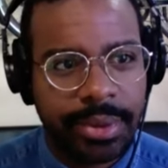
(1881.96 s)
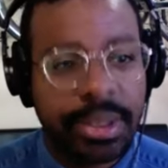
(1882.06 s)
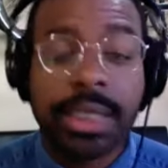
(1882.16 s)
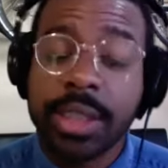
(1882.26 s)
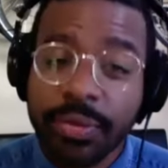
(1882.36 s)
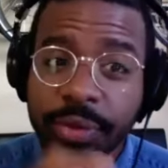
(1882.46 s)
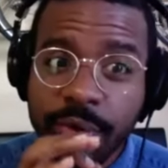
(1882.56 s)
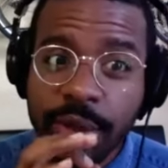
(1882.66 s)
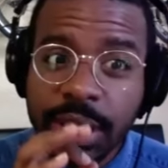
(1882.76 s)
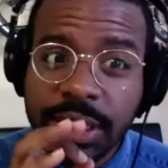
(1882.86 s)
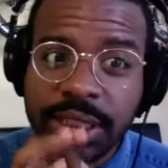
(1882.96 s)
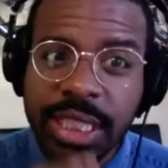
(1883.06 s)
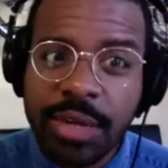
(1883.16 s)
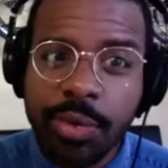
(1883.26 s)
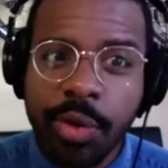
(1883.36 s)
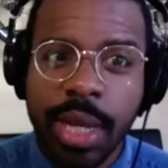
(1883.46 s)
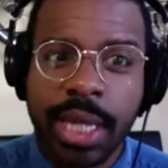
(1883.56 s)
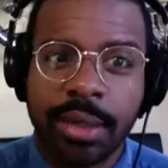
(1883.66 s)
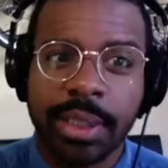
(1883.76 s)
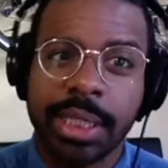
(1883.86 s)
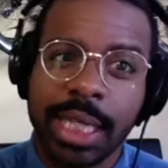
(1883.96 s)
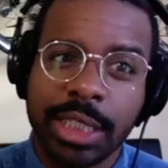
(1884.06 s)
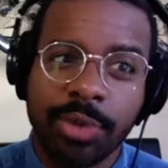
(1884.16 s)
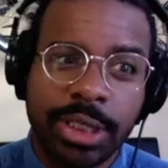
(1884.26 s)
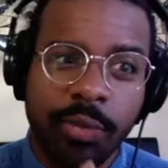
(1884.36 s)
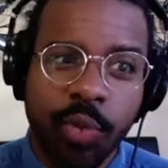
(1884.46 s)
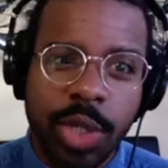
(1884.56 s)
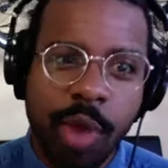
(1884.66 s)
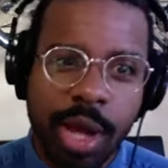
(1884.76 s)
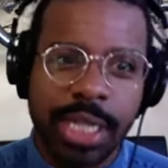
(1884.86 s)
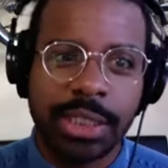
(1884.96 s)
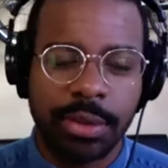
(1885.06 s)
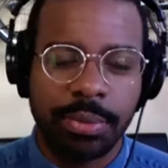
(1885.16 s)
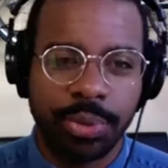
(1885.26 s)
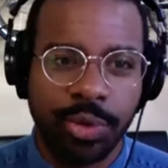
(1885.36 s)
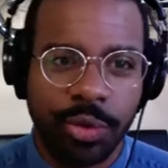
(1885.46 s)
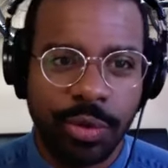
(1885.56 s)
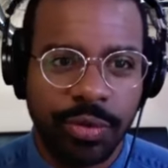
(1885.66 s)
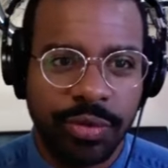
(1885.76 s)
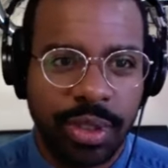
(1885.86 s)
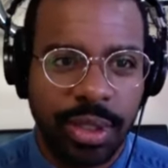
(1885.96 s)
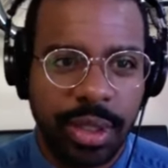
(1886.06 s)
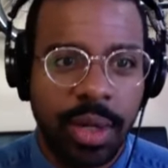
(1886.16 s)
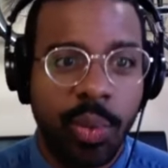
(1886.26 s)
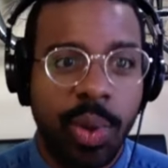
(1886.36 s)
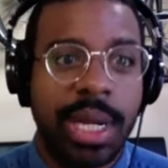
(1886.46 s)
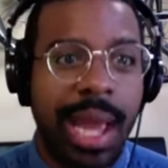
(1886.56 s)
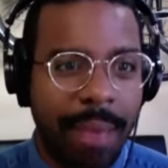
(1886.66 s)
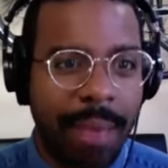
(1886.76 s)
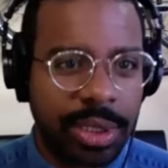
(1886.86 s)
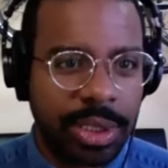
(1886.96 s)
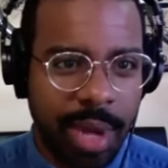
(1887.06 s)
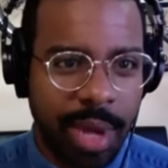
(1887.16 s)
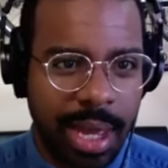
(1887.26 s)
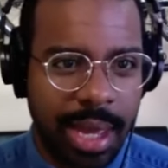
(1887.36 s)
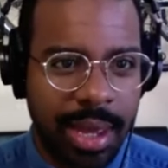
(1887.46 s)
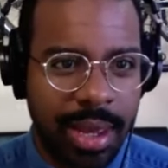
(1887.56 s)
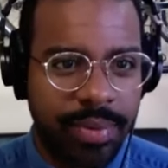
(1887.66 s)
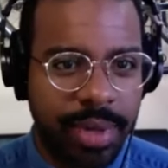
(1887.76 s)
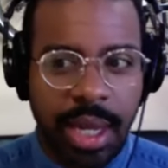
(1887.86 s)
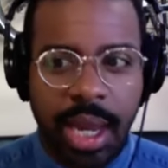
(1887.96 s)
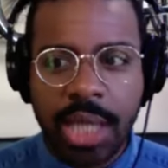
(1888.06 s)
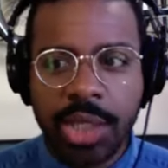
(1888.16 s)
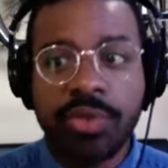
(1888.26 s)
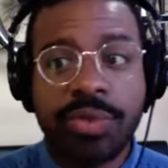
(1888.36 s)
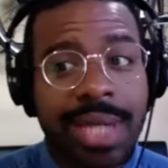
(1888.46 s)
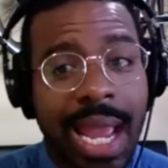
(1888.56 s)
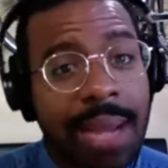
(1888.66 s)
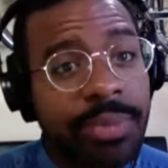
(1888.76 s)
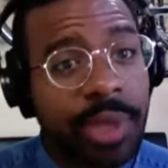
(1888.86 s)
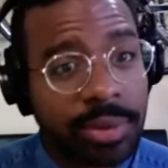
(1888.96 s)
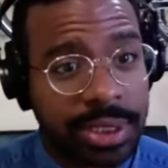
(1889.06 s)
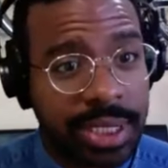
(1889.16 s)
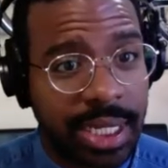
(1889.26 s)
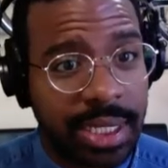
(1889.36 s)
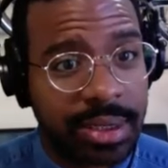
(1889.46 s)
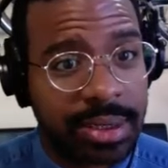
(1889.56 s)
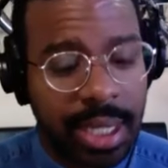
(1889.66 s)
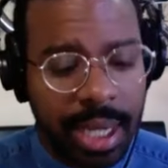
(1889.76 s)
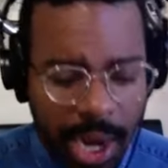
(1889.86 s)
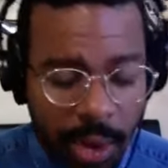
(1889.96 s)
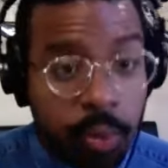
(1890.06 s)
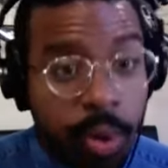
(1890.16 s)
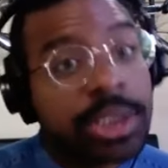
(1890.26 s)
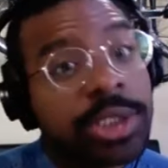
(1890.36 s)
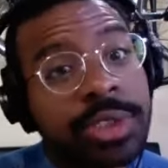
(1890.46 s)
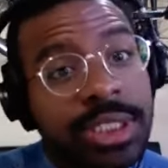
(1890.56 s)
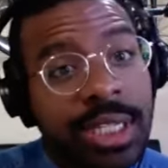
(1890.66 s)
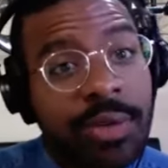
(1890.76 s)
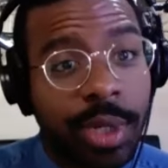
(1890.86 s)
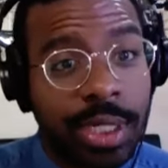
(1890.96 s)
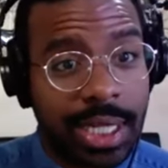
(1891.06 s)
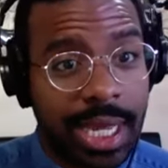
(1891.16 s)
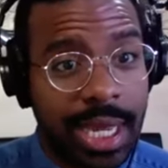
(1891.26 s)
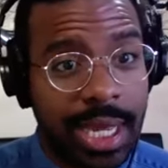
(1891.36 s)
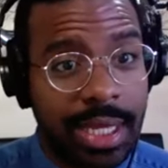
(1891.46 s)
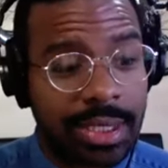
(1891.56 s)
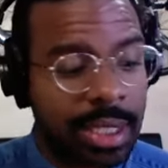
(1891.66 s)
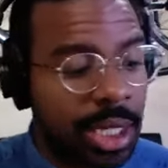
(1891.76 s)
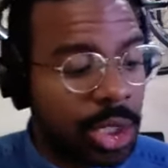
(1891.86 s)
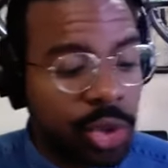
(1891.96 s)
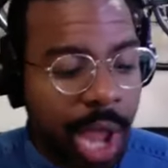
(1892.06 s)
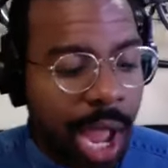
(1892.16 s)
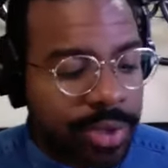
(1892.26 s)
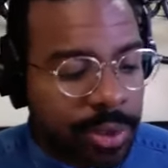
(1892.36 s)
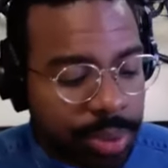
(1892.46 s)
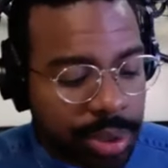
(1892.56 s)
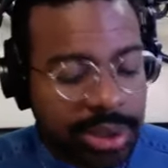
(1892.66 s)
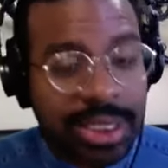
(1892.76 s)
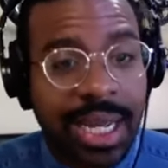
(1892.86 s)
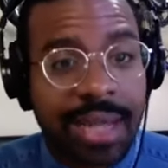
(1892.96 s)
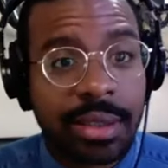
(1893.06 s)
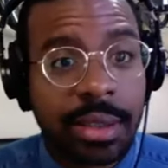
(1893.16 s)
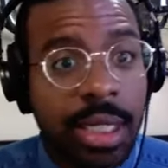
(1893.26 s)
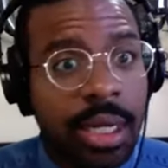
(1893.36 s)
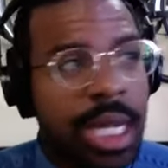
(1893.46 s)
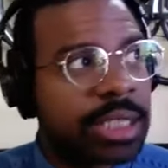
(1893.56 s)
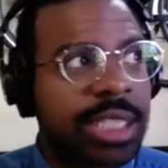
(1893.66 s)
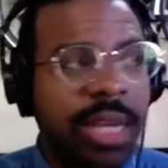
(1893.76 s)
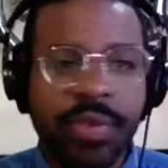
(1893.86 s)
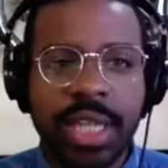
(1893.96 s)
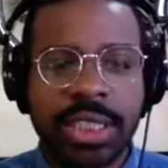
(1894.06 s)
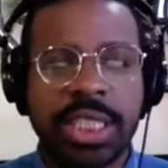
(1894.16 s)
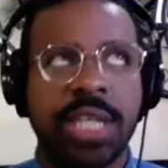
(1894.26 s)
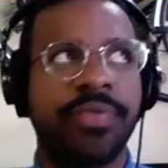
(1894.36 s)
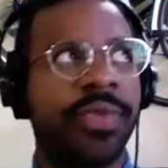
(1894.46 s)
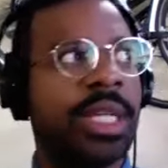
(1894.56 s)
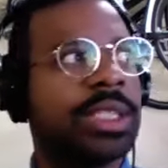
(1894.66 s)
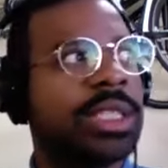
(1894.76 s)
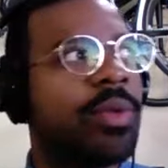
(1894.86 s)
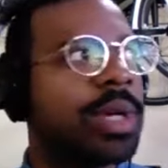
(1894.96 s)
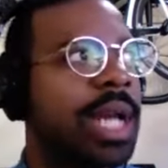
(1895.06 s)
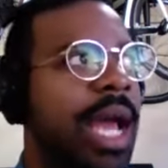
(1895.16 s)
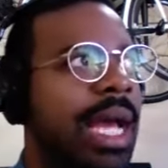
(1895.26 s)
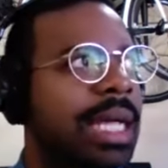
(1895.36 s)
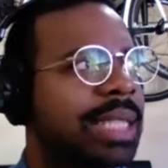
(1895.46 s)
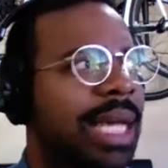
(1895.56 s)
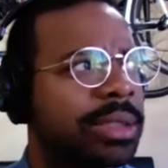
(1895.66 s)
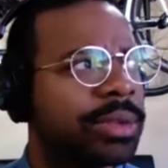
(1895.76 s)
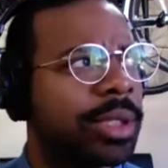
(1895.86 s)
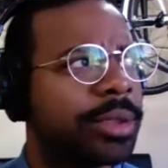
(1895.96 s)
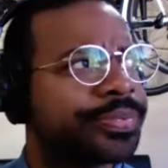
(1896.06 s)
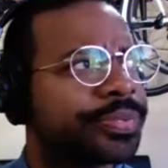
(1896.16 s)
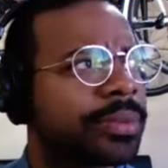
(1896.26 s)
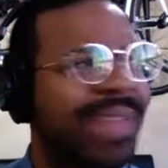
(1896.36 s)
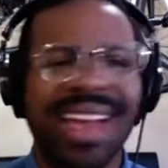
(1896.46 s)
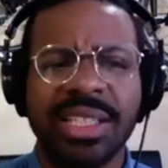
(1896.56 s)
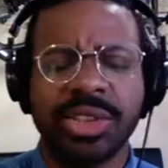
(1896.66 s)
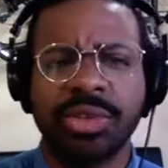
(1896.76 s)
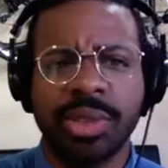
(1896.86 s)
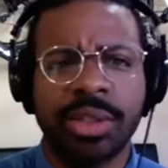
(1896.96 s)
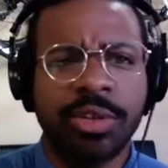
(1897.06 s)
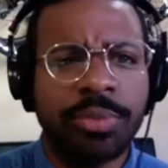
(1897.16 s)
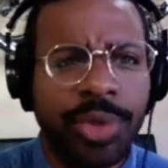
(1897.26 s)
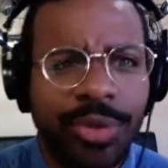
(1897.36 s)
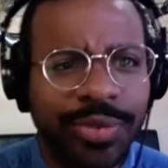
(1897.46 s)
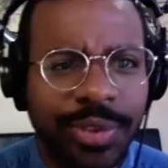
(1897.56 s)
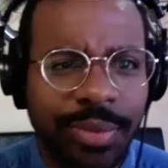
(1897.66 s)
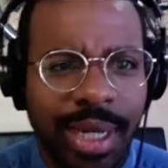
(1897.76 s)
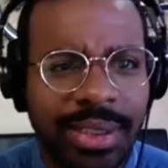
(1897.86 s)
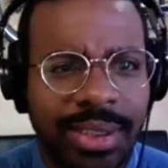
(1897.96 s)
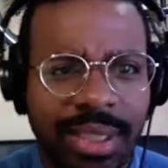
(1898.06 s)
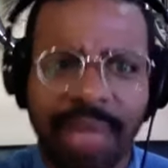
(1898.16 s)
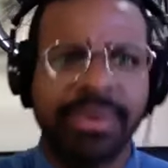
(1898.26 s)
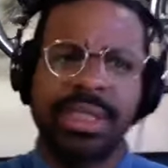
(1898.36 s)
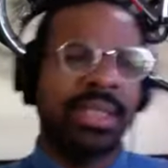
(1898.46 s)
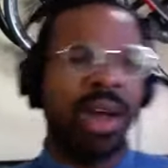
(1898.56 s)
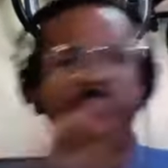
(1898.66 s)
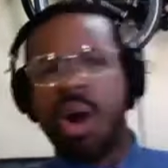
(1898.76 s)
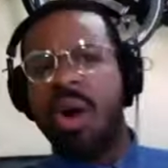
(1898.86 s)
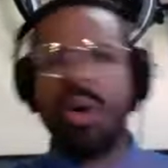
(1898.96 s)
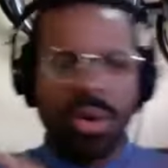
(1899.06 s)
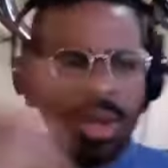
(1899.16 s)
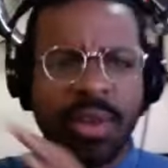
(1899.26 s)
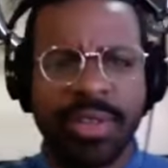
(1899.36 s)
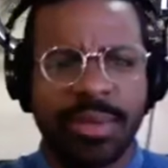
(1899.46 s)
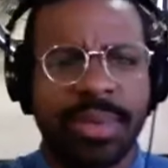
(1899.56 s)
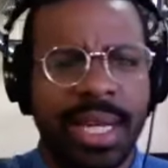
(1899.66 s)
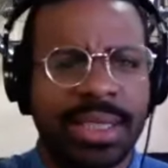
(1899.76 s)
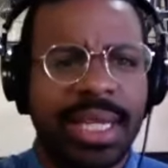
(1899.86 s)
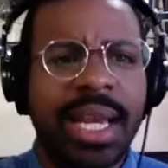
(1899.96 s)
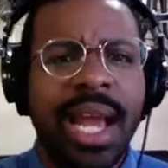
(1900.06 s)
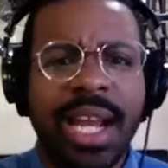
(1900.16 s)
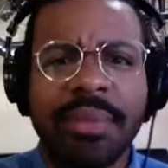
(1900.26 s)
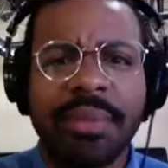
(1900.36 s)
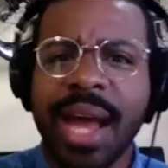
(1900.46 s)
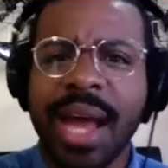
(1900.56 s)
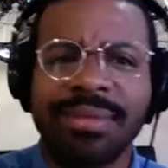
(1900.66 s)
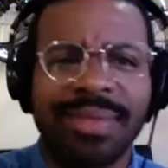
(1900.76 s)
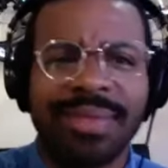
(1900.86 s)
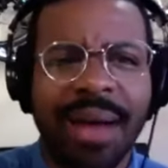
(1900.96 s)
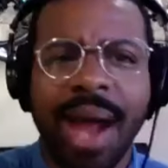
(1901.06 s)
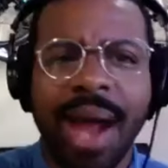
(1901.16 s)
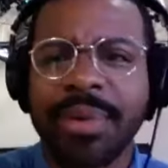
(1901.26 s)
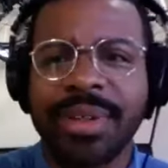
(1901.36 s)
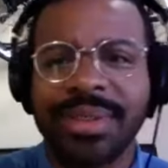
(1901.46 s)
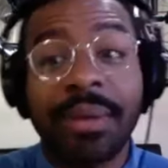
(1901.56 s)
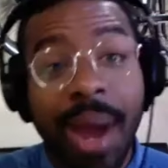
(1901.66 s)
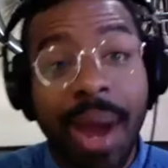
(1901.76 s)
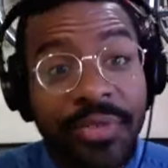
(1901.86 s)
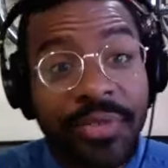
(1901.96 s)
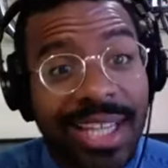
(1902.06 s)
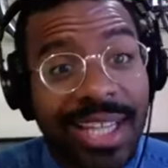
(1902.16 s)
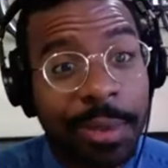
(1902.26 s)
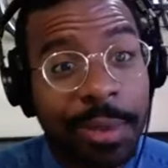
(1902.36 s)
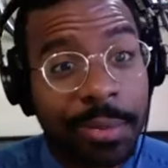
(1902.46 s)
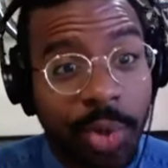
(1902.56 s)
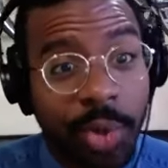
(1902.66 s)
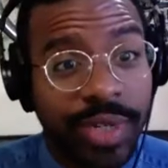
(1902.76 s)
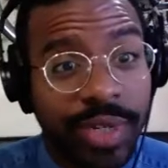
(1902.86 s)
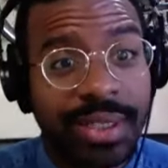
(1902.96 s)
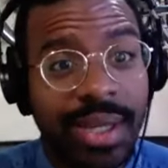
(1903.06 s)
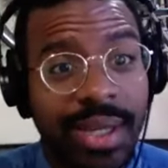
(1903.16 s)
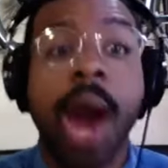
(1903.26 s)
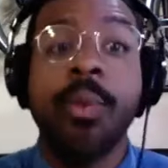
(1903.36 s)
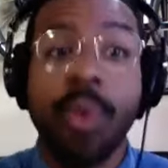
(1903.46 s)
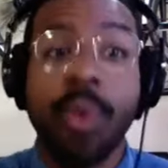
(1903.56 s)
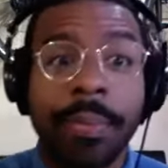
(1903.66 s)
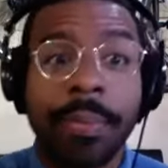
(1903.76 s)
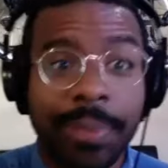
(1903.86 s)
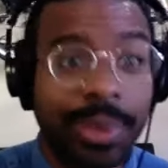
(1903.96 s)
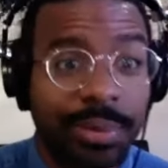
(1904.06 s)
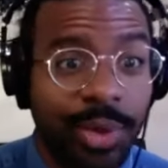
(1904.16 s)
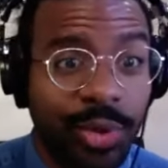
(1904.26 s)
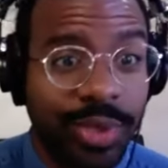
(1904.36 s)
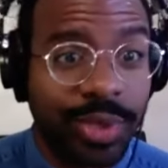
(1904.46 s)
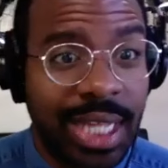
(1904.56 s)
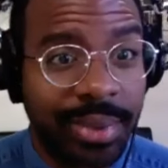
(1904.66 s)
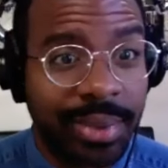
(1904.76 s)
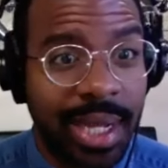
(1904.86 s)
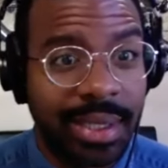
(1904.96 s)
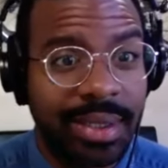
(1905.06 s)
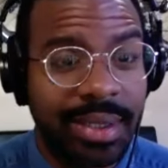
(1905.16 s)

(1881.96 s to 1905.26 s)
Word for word: Like you have to really zero in on it. That's why I said, what do I need to improve? What habits do I have? And you name those things. And once you see what it is, you have to put together. It's say, for instance, if someone has, I don't know, I had a student who moved too much, like which is all over the place. And I'm not, I, I'm a, I'm, I'm a fan of people moving. I want people to move when they play,